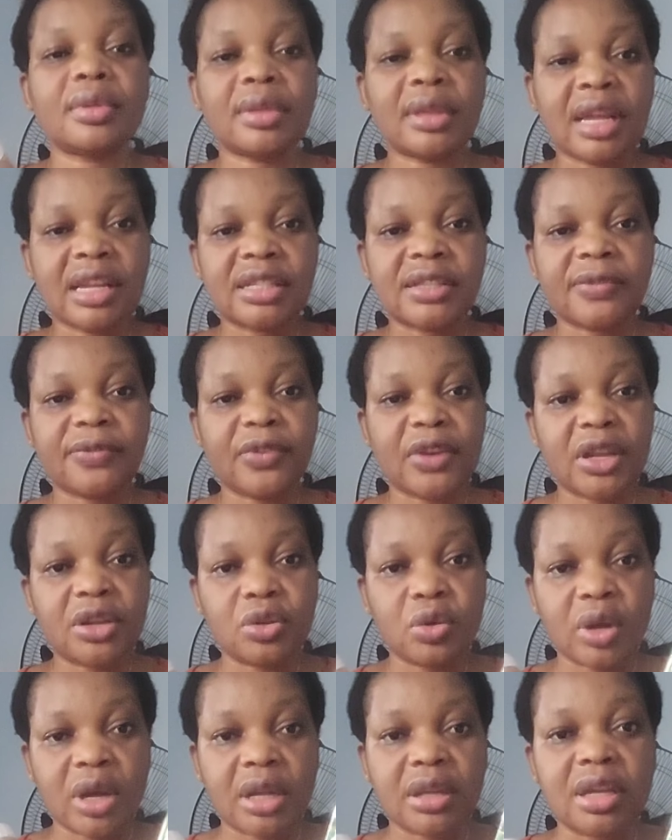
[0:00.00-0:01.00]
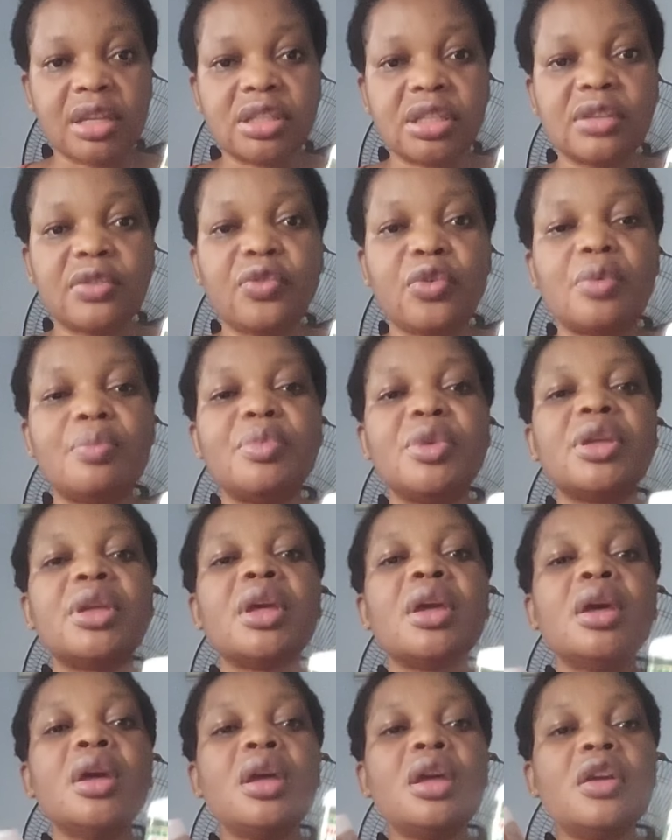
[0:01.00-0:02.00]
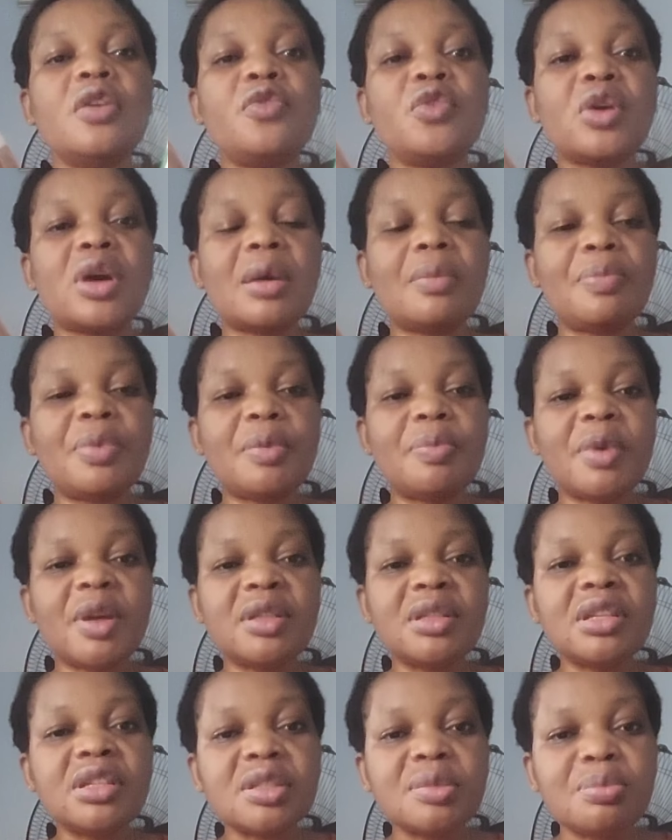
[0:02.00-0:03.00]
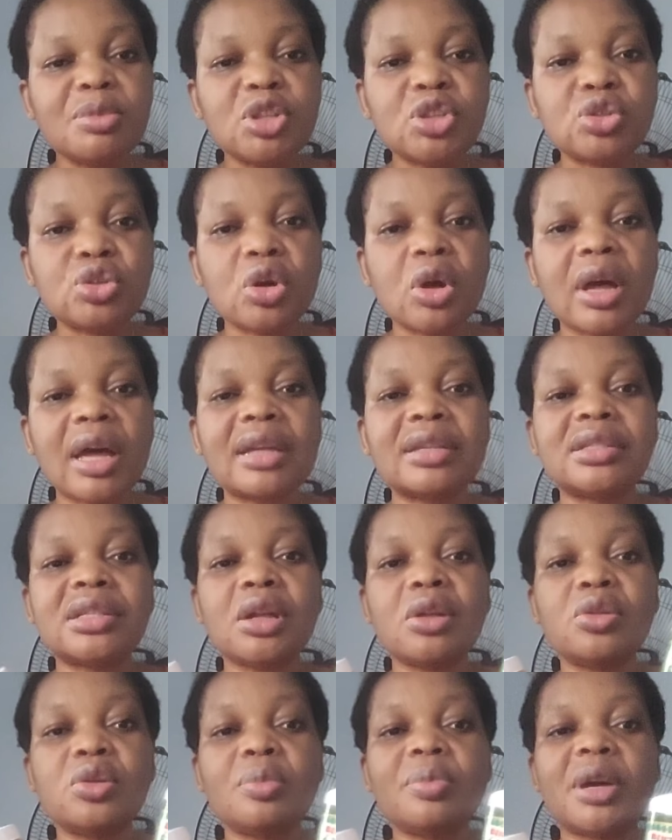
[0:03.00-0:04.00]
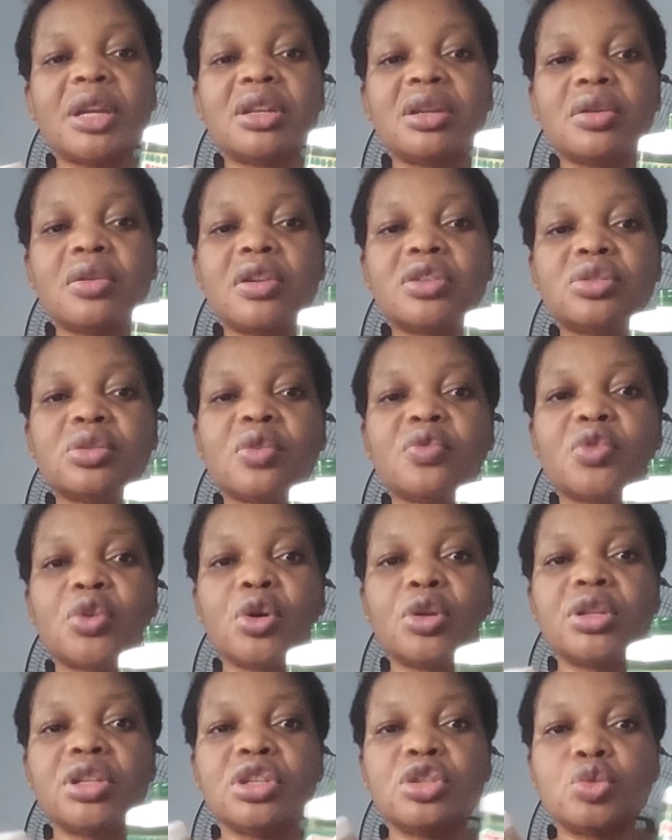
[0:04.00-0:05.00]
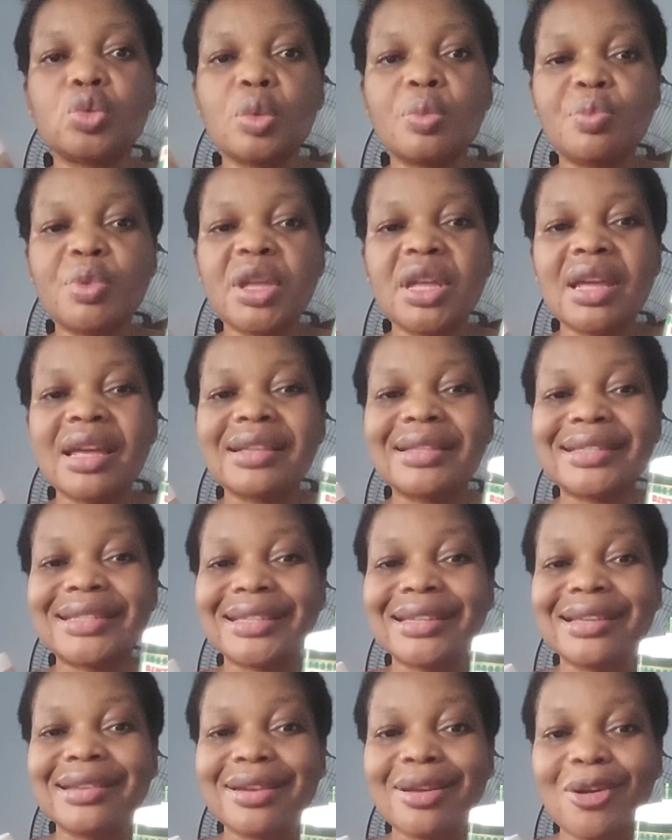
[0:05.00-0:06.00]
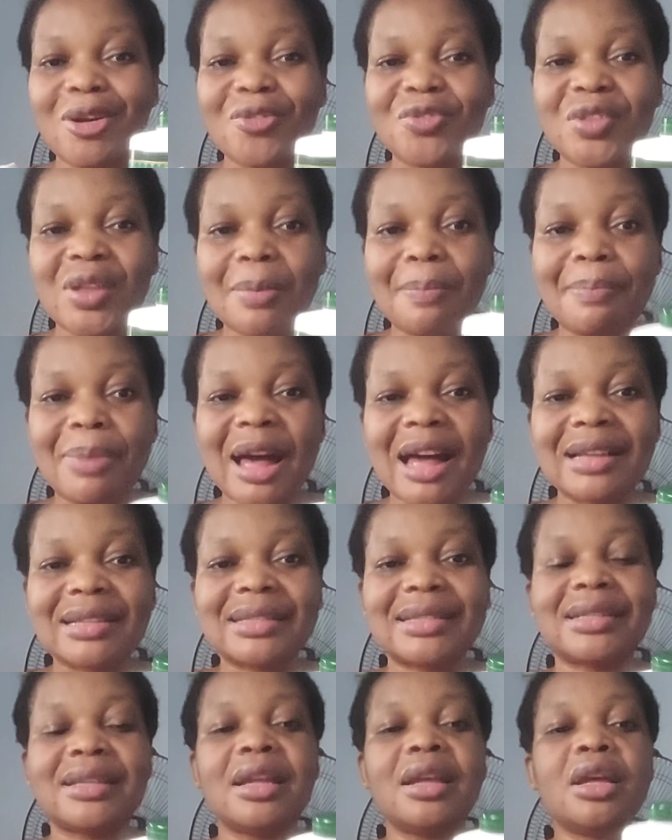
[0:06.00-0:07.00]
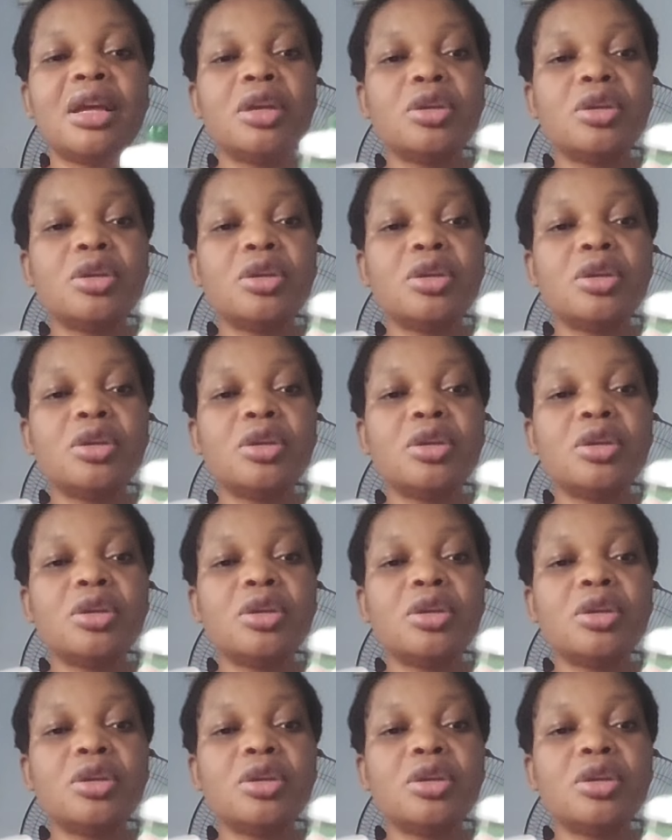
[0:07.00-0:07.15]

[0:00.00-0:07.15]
That's fine, you can get it from me. If you can prepare this mixture, I tell you, by the grace of God, it will be a thing of the past.